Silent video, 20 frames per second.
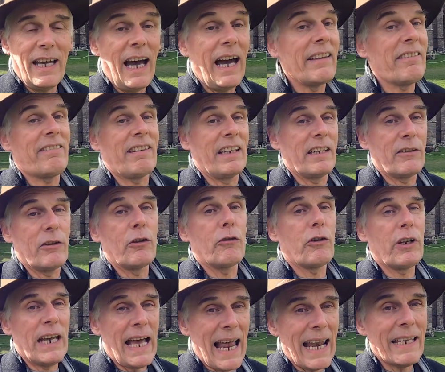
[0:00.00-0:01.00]
I think the
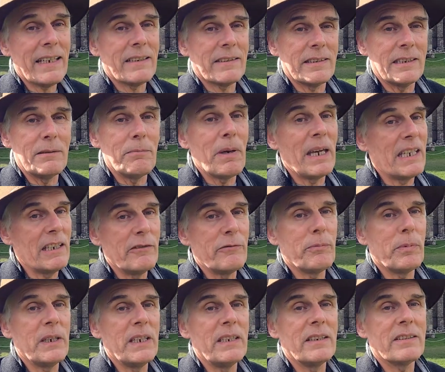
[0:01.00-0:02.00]
reality may
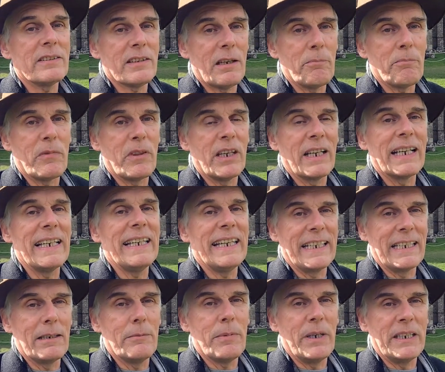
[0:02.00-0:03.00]
have been something a
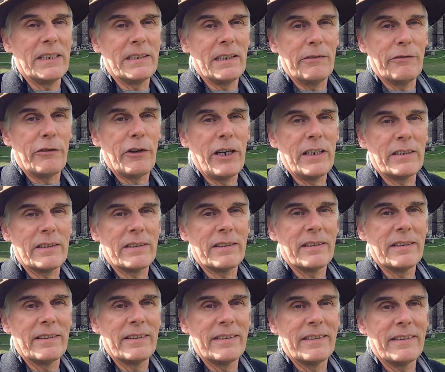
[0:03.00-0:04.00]
little bit
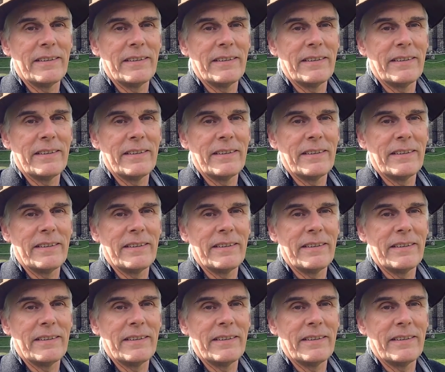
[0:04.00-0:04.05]
different.